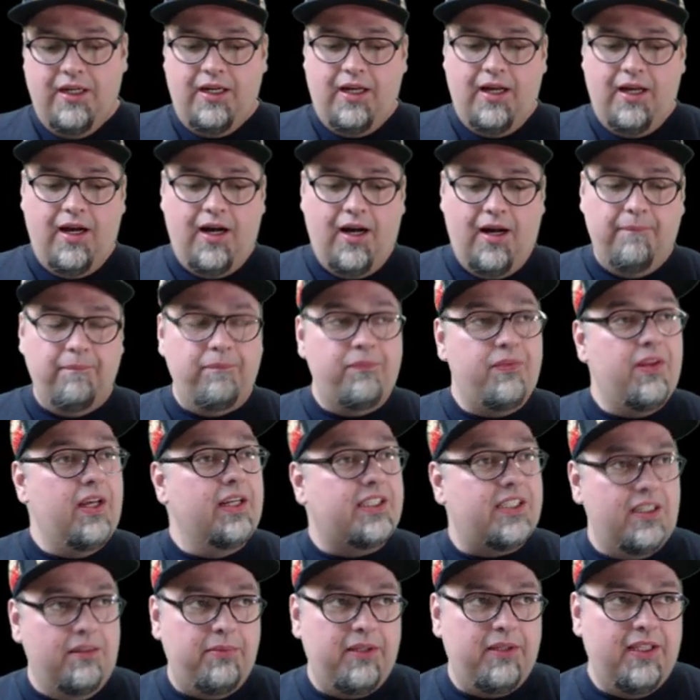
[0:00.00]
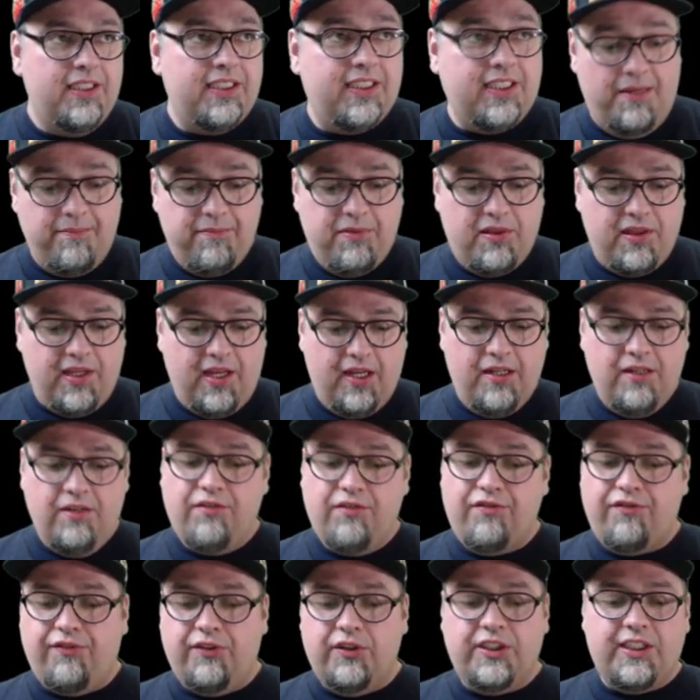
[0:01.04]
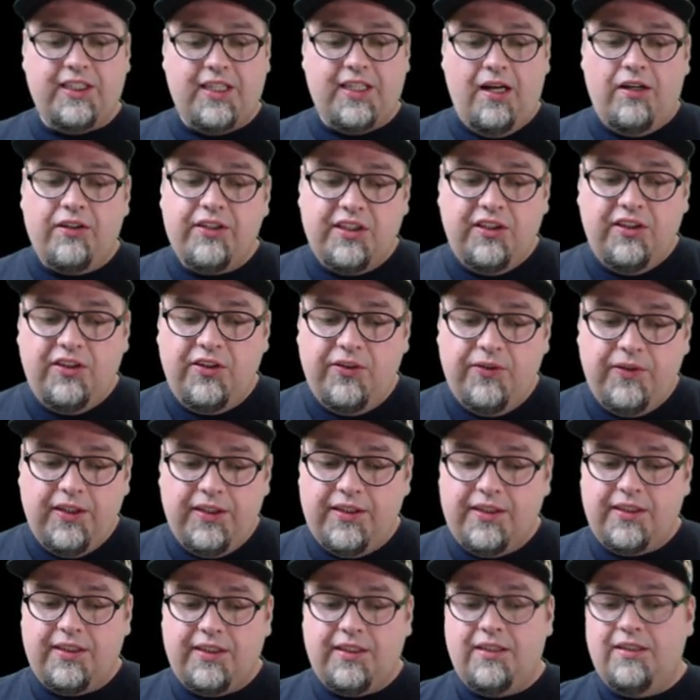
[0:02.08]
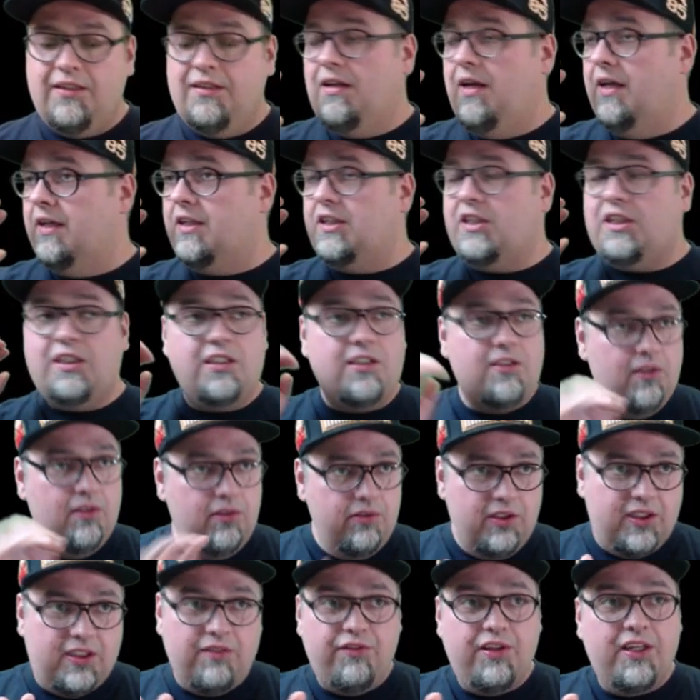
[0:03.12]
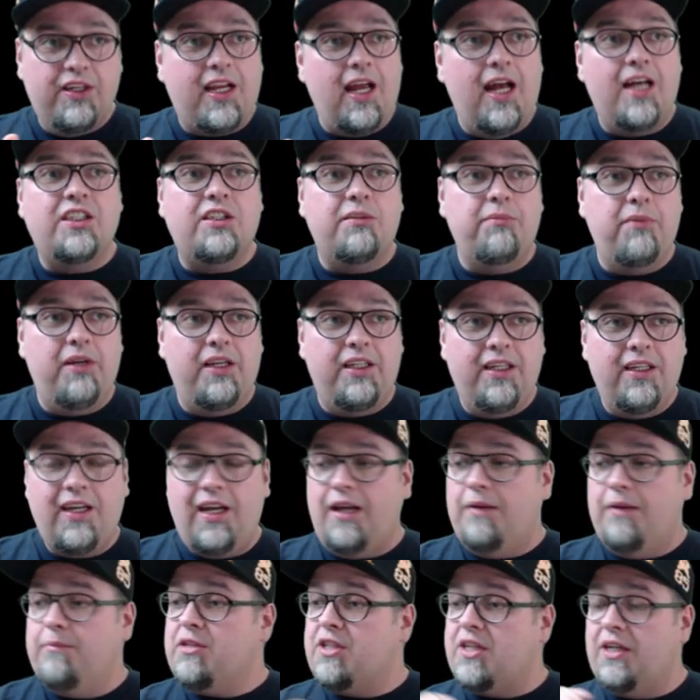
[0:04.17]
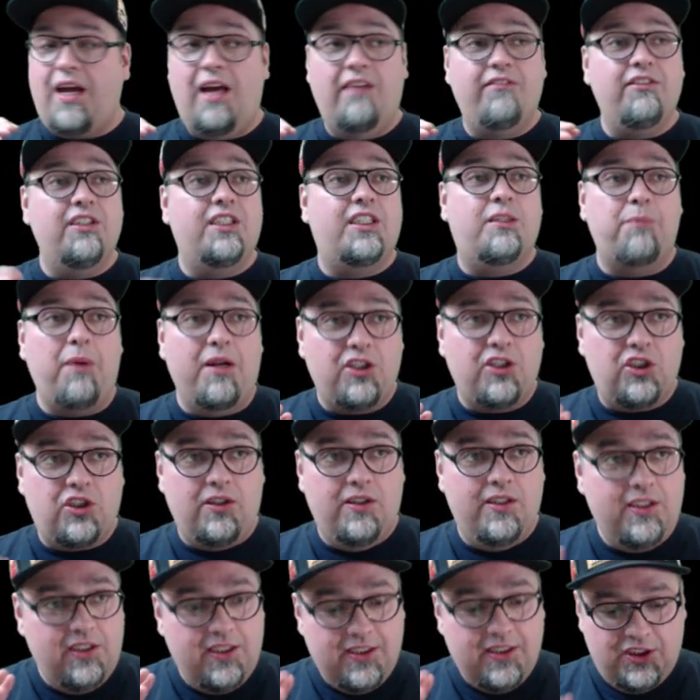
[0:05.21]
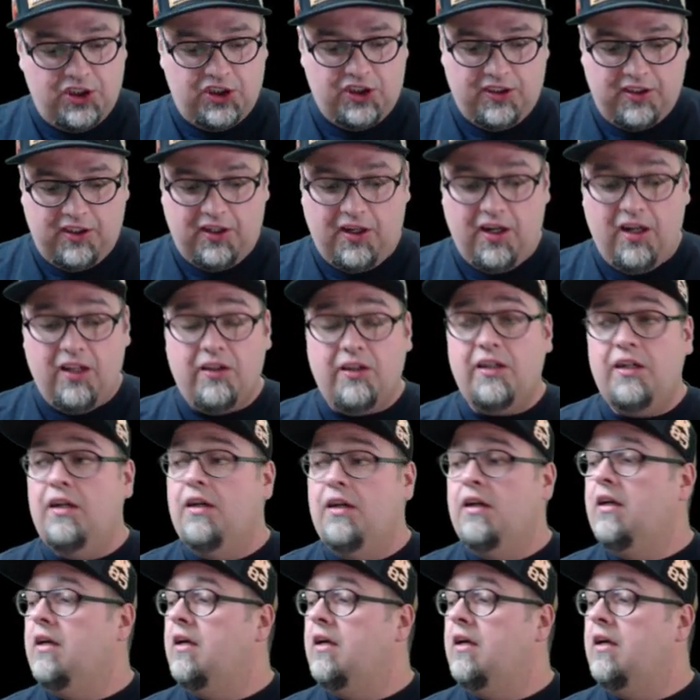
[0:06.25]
Um, it's going to be the same thing. First thousand units, exclusive to Castlevania games, going to have a special edition color.